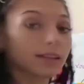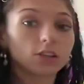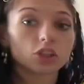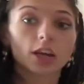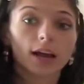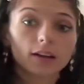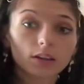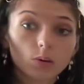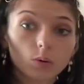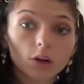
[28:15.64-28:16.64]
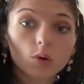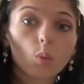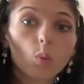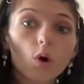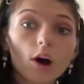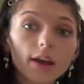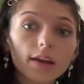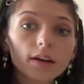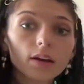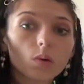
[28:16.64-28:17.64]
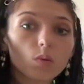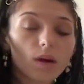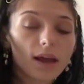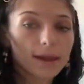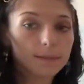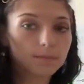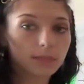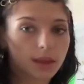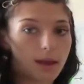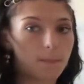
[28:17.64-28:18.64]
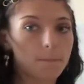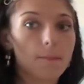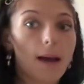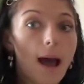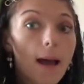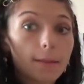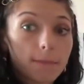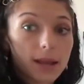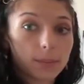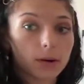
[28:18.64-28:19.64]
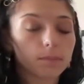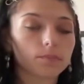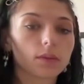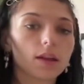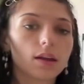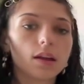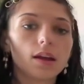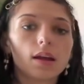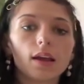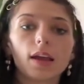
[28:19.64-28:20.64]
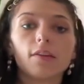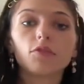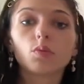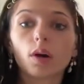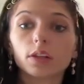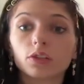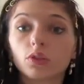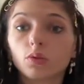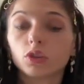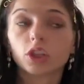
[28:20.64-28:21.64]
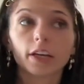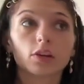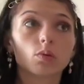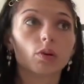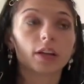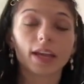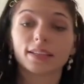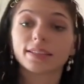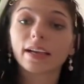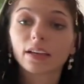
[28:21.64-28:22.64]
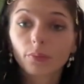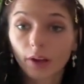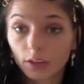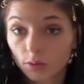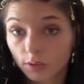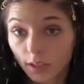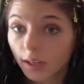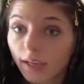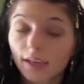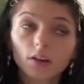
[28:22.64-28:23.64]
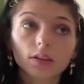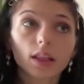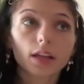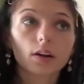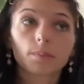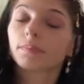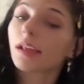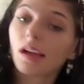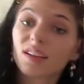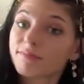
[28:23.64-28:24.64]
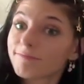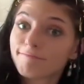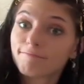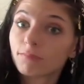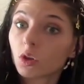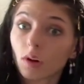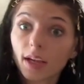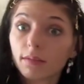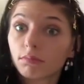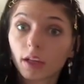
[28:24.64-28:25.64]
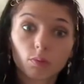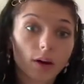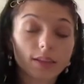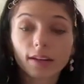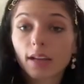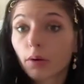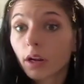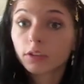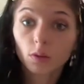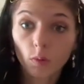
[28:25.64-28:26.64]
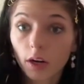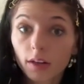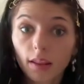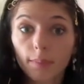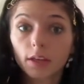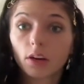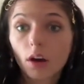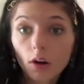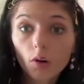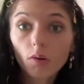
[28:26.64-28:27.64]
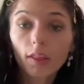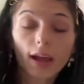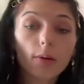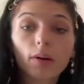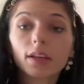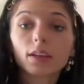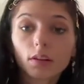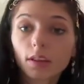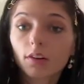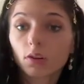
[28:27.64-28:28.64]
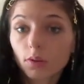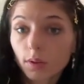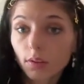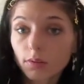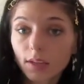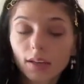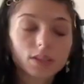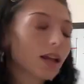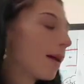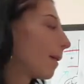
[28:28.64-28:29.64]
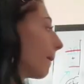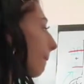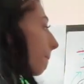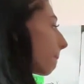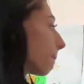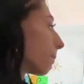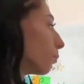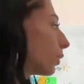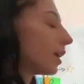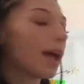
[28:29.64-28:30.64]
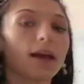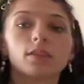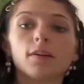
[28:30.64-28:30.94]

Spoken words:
least check their work one way on paper. If you want to check your work a second way using a calculator, great. Like, write that down on your work, let me know. Like, I want to hear that you're doing those things. But